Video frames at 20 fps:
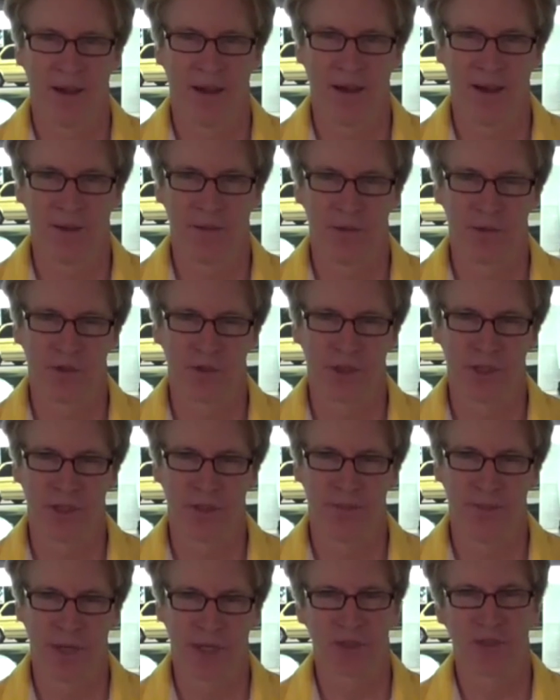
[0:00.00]
I was
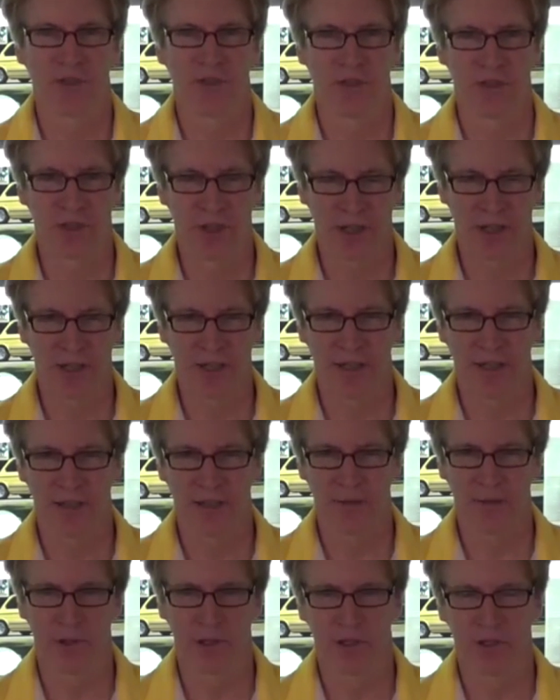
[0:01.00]
um, actually checking
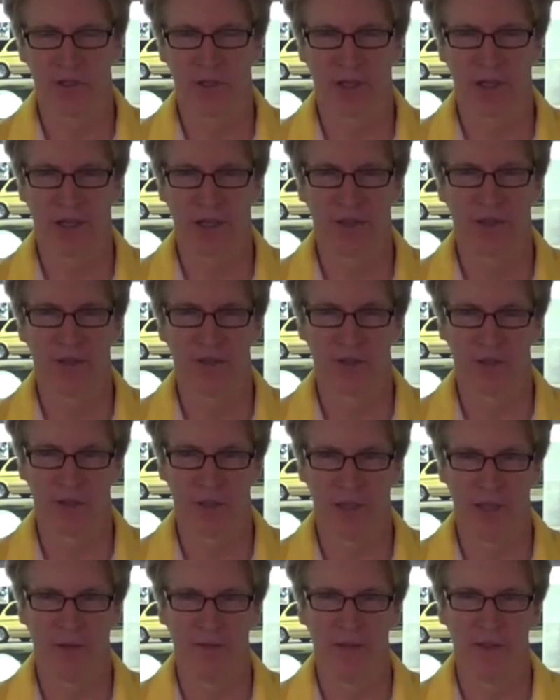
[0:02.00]
out, wanted to check out
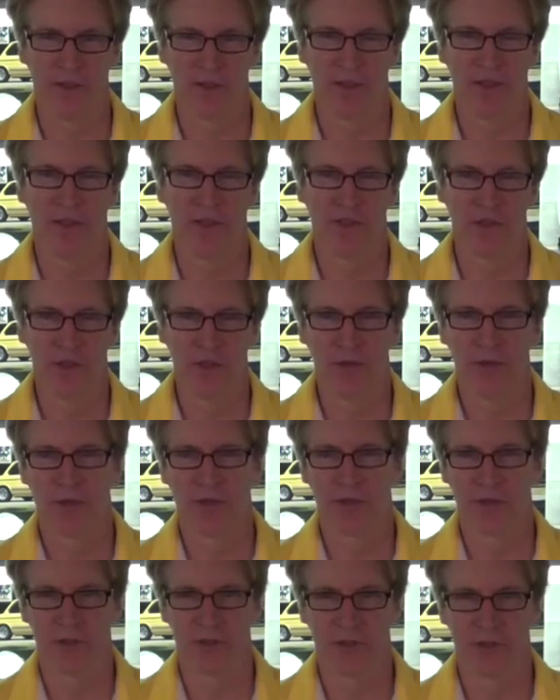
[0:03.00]
this AVC2,
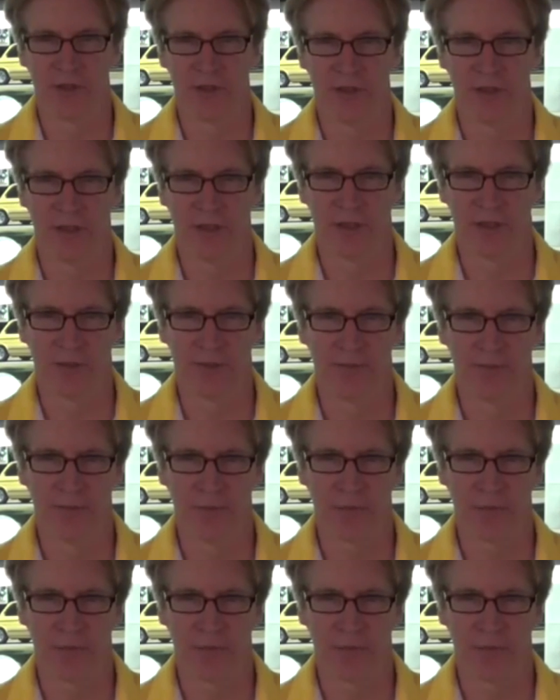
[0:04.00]
which is the uh,